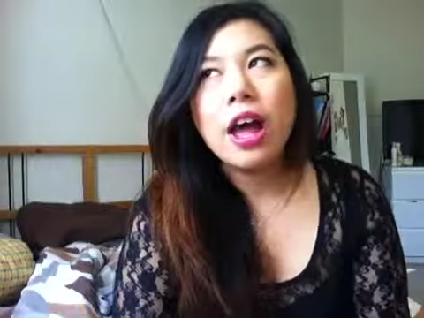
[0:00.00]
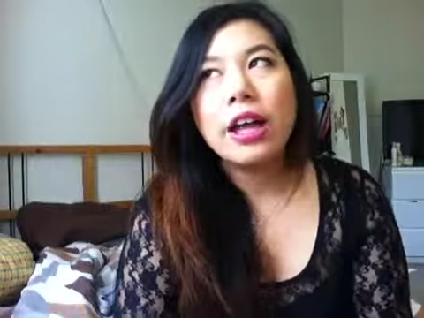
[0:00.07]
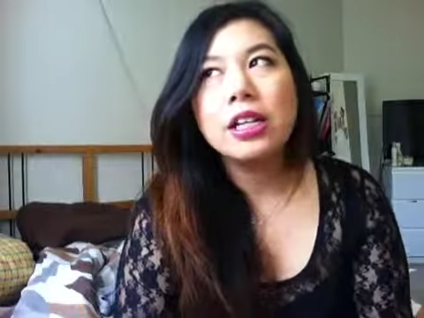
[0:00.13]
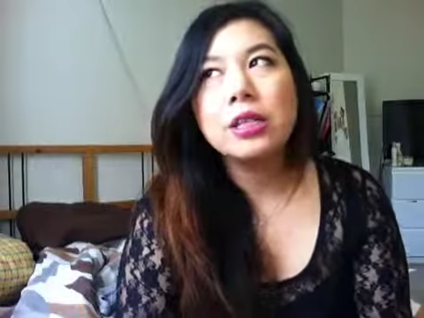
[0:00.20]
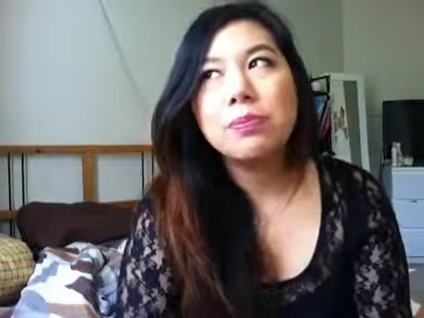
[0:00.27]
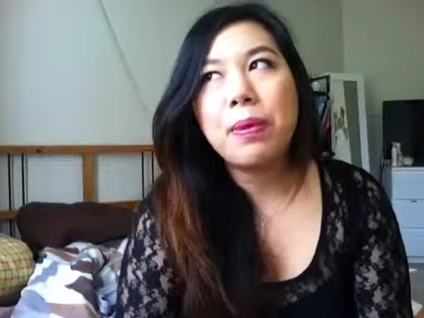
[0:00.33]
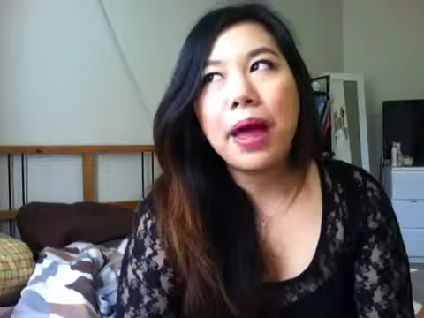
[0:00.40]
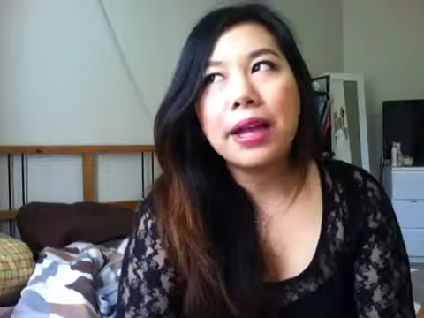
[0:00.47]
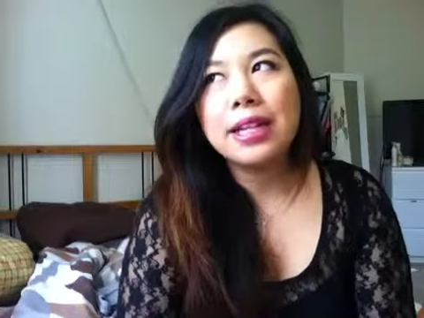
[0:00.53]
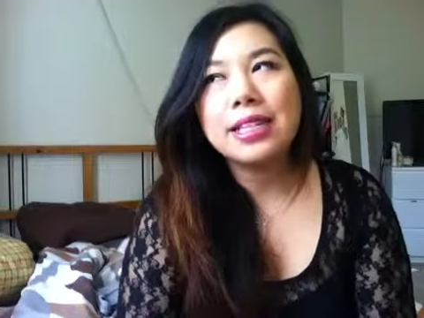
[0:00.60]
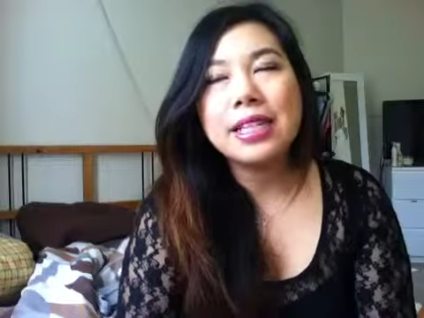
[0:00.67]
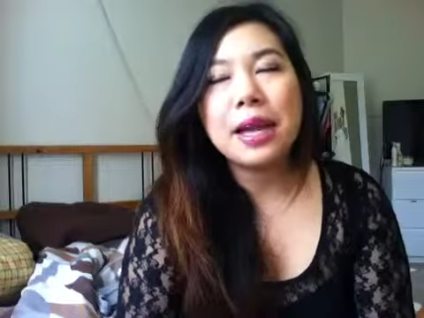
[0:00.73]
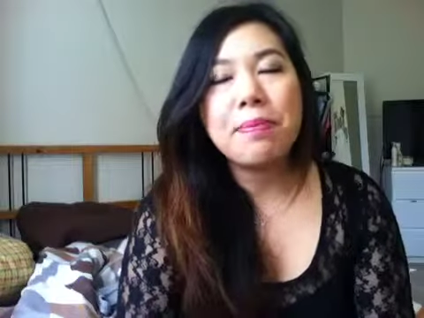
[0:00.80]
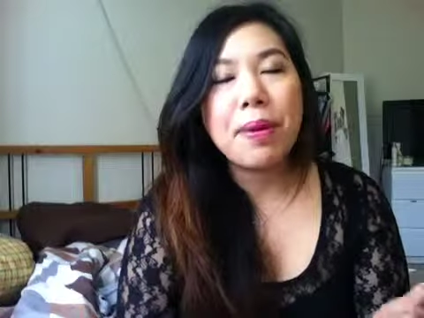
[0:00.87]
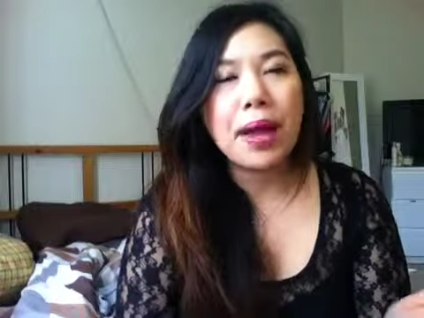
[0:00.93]
it's bad
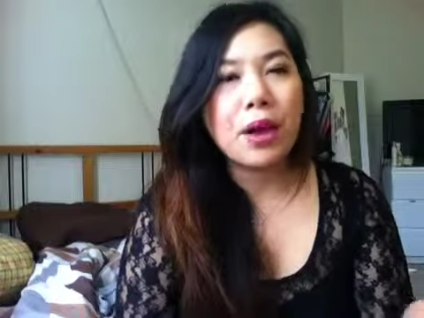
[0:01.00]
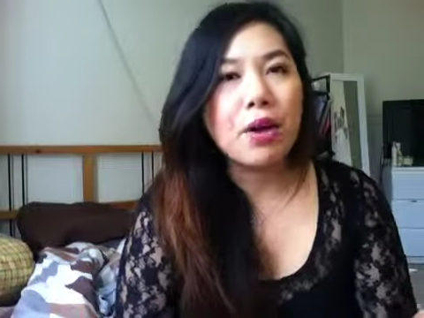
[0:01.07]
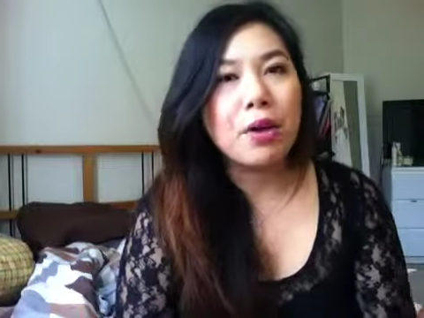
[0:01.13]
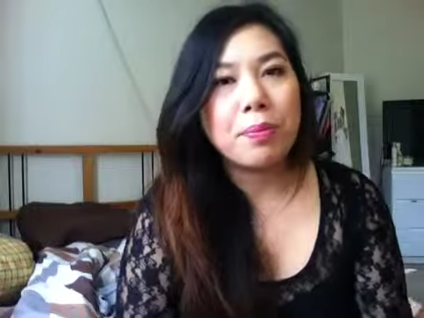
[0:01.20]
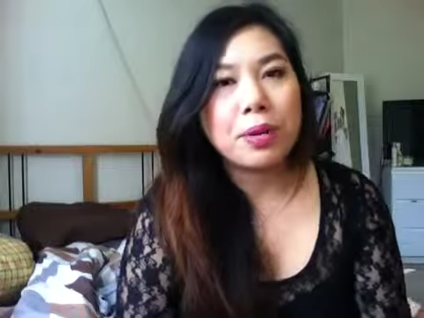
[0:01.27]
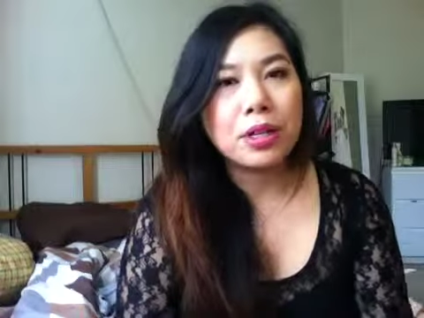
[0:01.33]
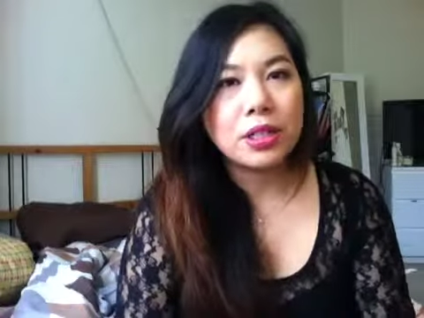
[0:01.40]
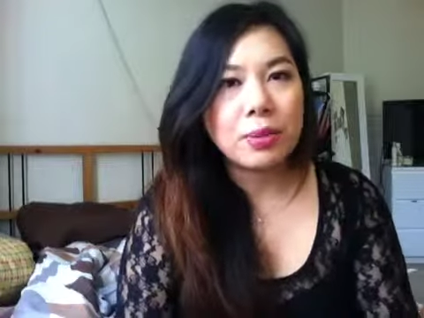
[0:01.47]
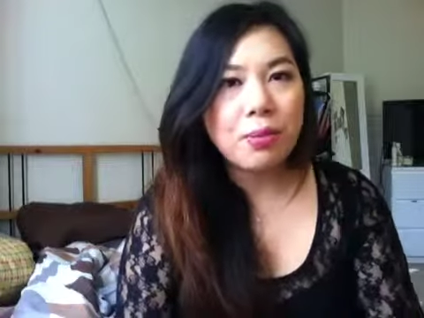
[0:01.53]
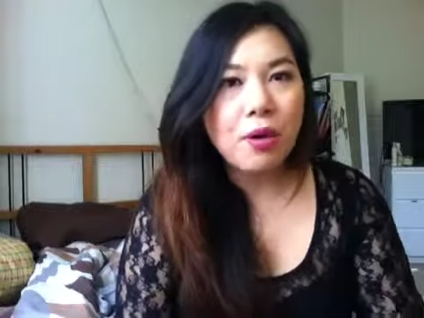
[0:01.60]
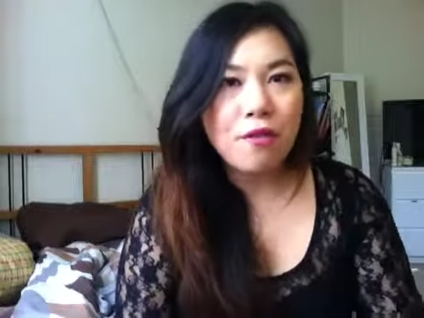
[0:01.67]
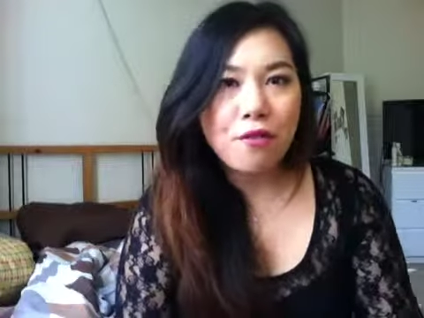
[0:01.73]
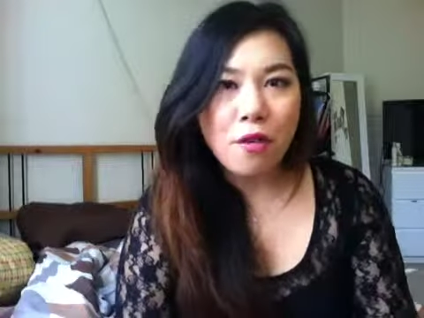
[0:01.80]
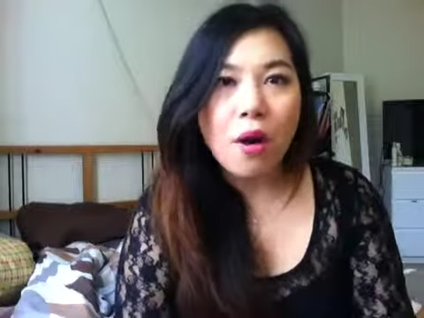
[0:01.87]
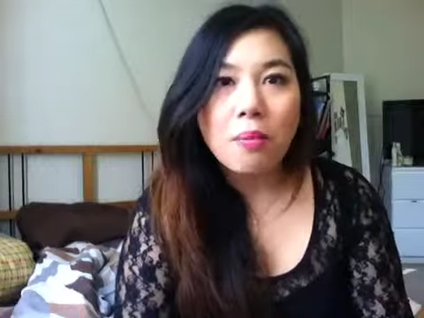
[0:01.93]
to say back home because I'm
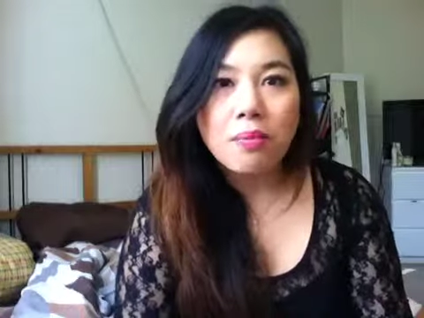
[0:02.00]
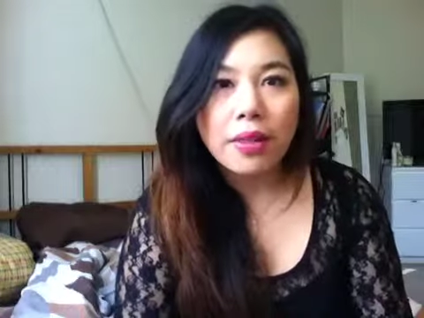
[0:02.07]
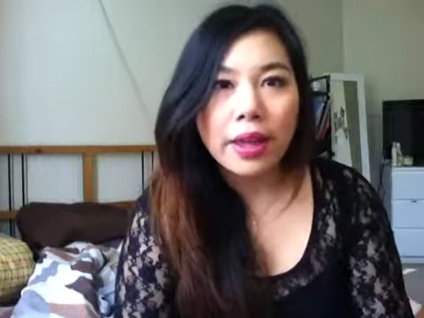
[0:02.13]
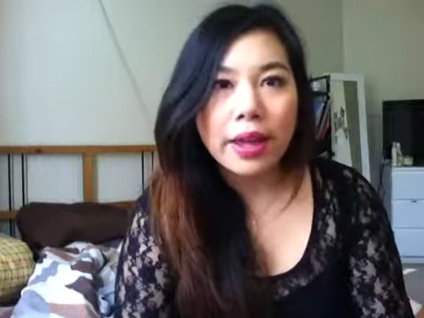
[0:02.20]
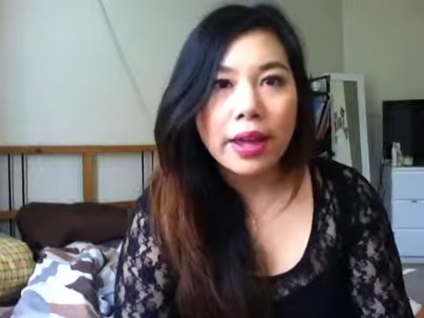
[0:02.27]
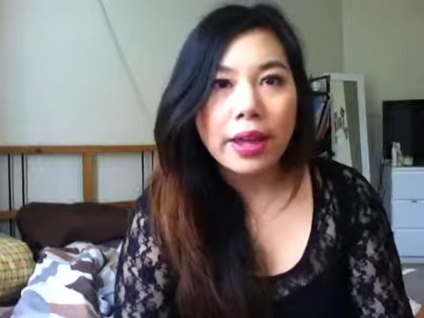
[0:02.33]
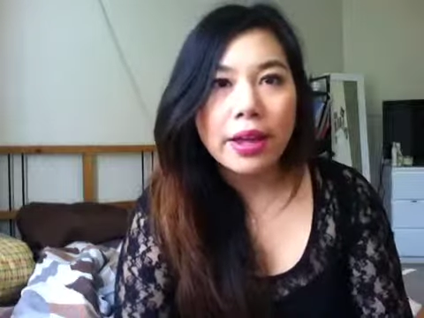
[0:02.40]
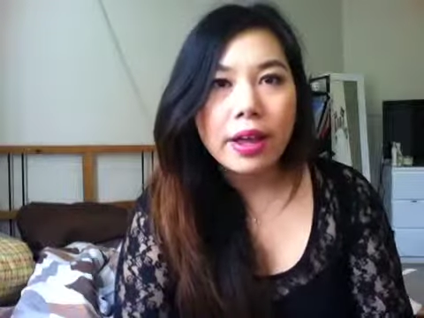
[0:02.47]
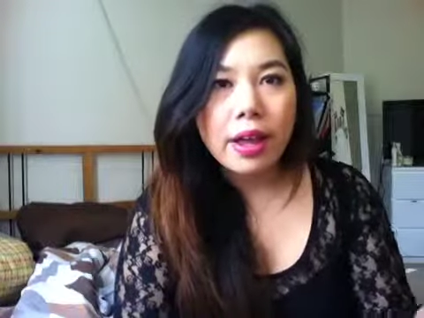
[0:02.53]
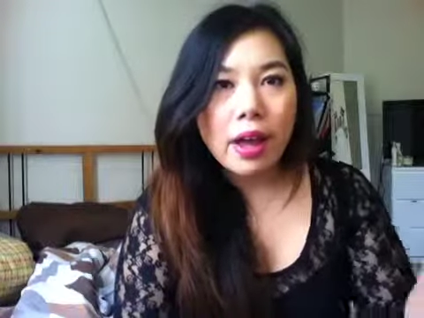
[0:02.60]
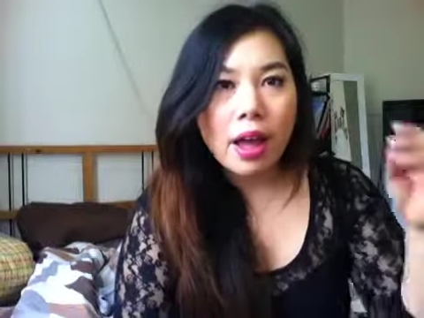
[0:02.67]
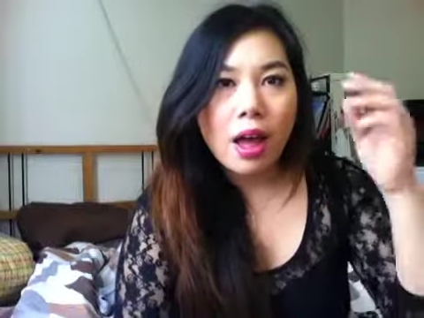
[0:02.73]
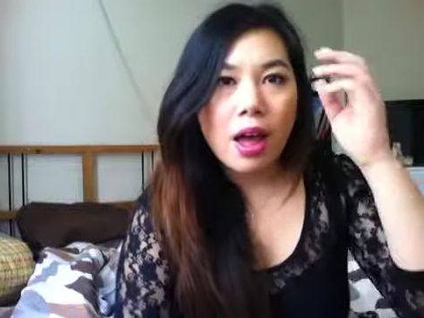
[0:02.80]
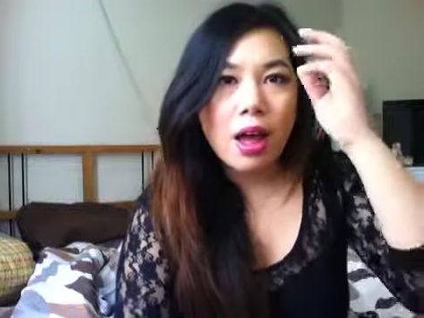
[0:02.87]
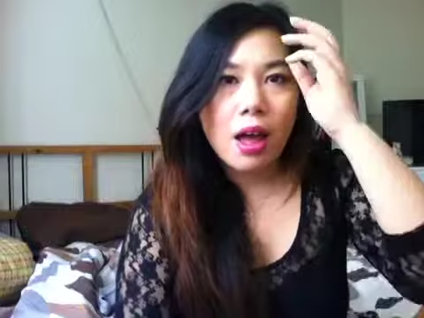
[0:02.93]
not from there
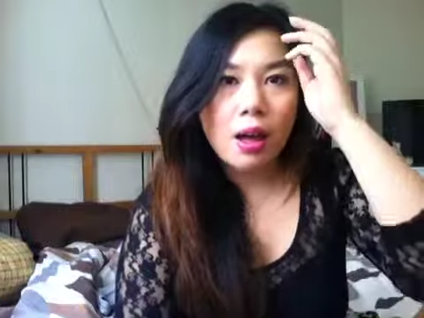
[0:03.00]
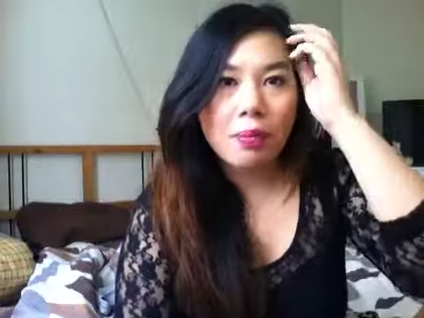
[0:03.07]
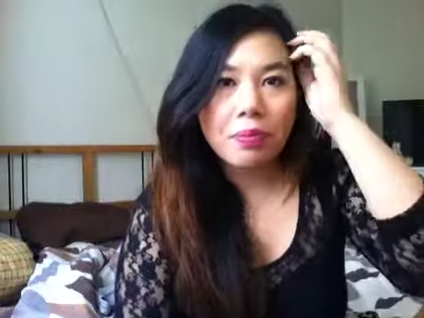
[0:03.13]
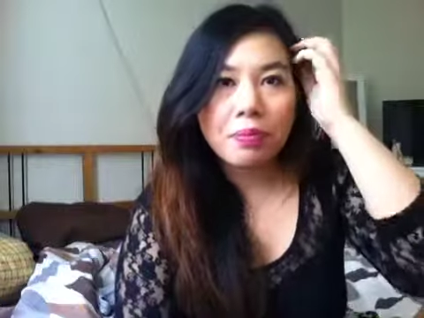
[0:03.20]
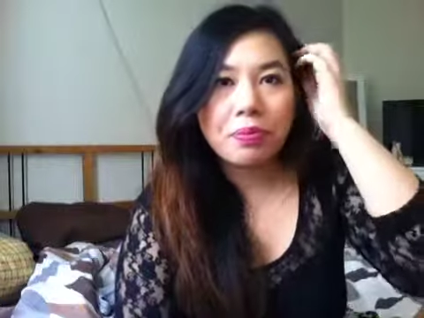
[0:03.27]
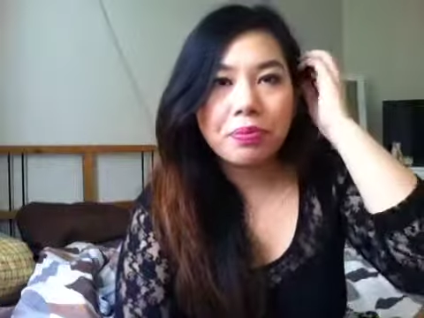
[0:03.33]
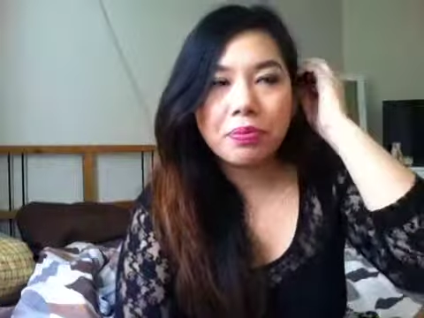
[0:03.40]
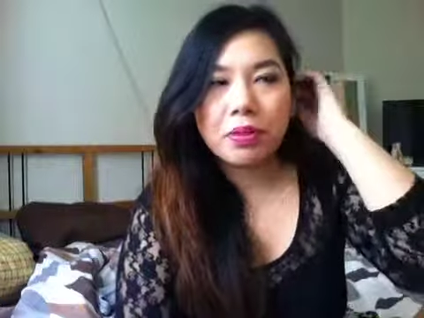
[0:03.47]
um,